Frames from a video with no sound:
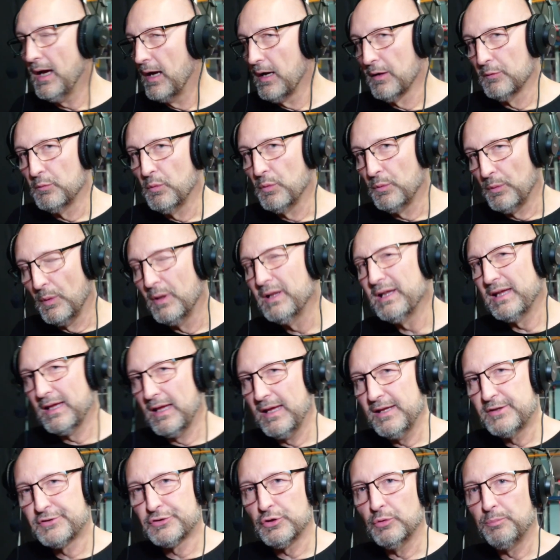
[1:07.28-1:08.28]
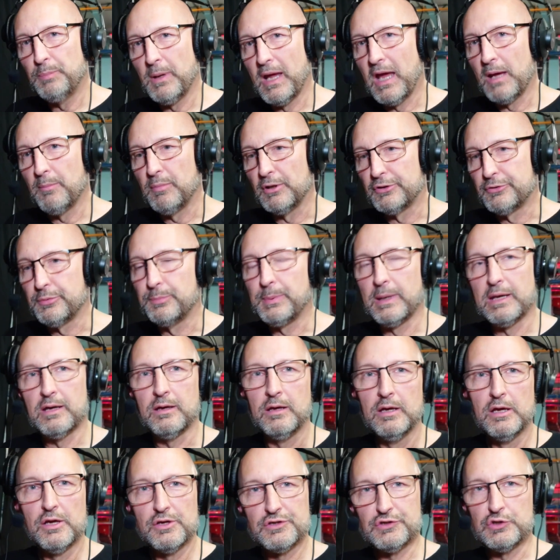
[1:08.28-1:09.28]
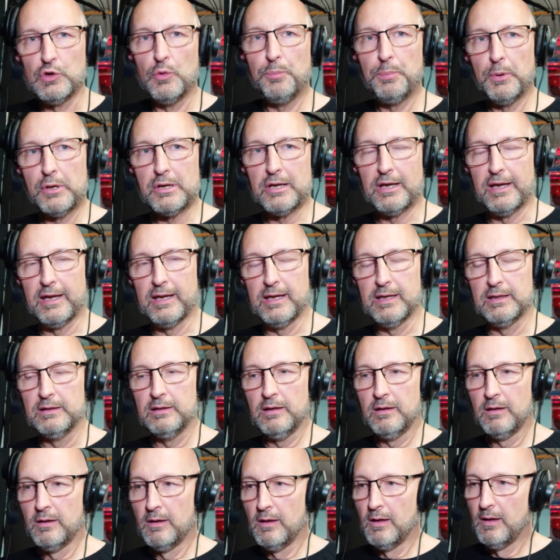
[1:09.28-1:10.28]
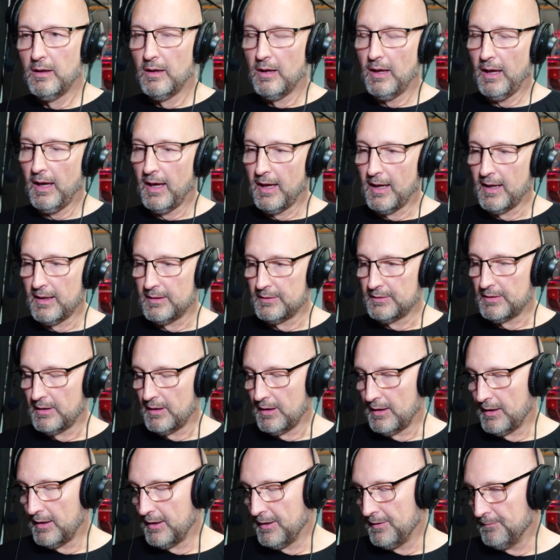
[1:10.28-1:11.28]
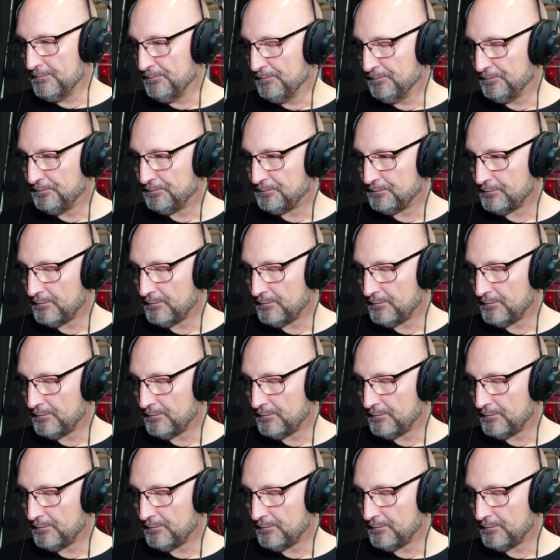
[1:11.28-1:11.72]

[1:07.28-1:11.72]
Yeah, it? Well, it should be able to be super clean and.